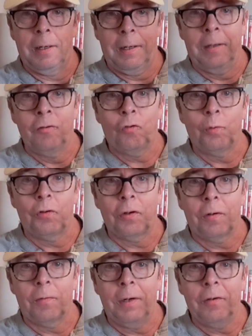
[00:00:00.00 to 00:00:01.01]
And just wish
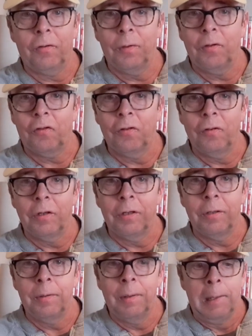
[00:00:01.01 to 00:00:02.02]
I'd got round to it sooner.
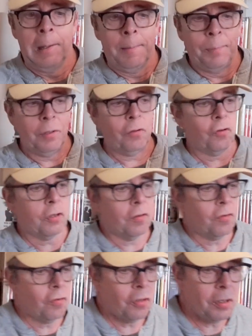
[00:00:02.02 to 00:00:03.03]
But it just
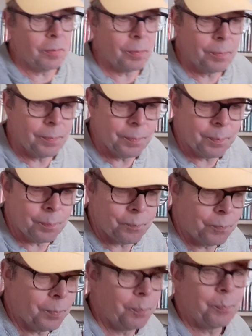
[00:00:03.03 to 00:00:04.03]
goes to show,
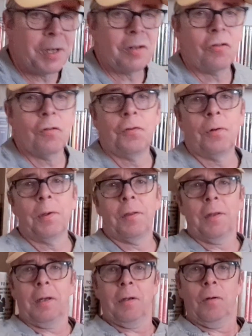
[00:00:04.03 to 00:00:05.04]
pick stuff up you
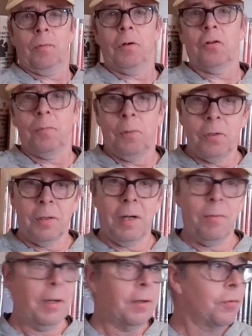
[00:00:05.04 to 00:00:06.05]
think you're going to watch. You might not
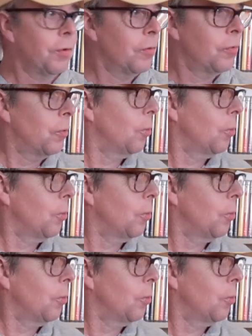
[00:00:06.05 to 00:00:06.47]
get round to it for a